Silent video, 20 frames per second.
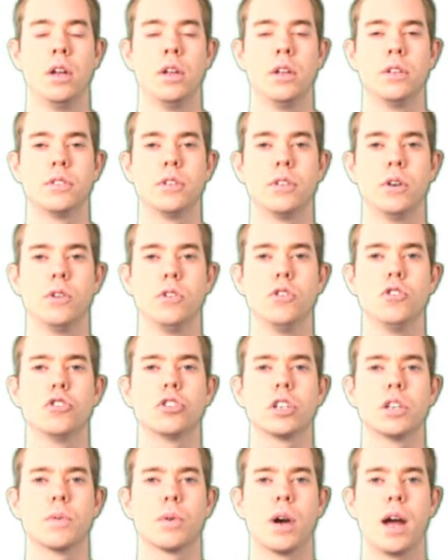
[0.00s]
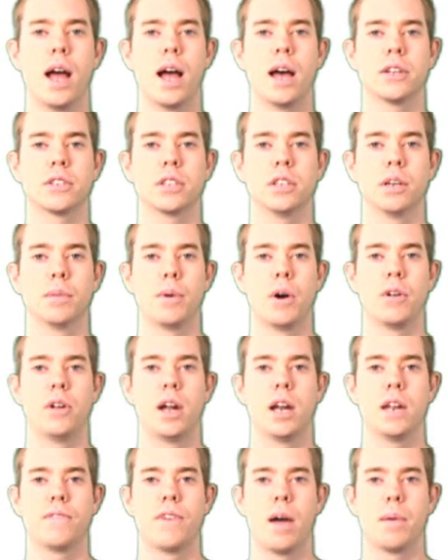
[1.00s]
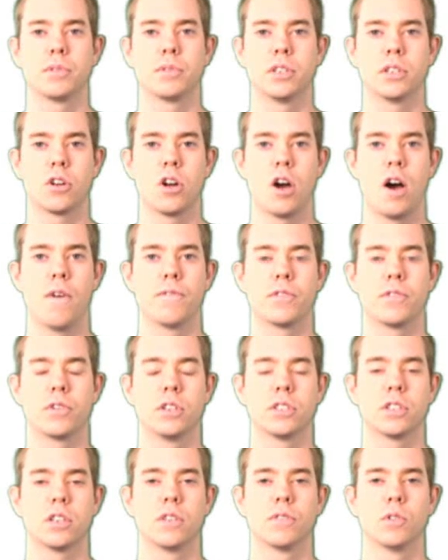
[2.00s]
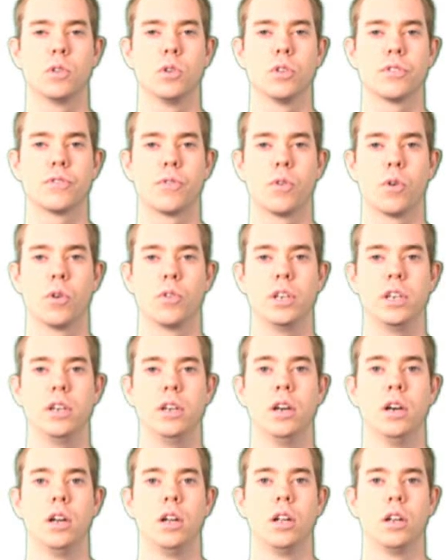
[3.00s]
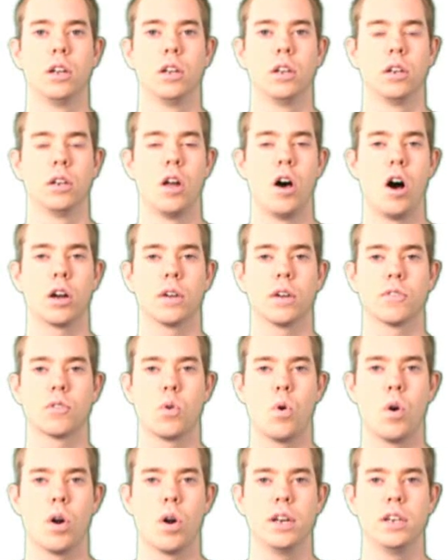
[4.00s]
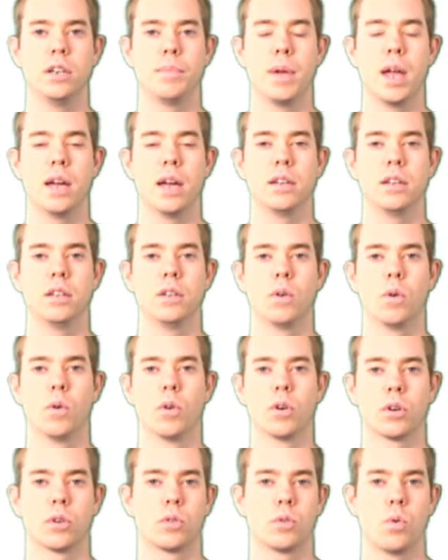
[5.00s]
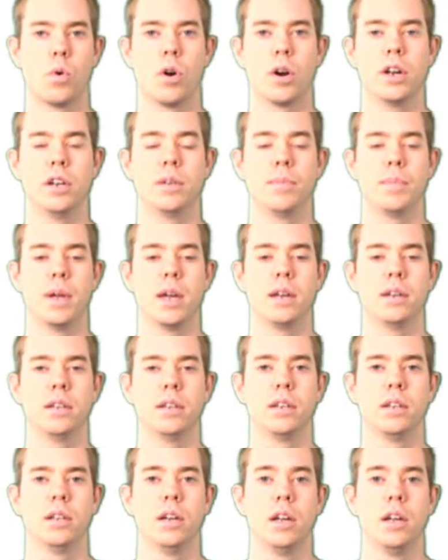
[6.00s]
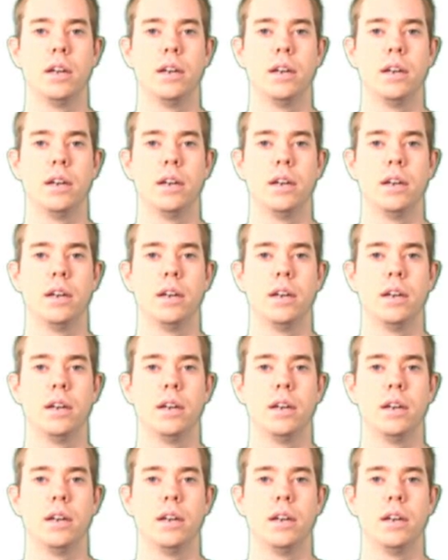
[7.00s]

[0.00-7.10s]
So usually we're asking about 95% confidence intervals for the log of quantity demanded or quantity demanded.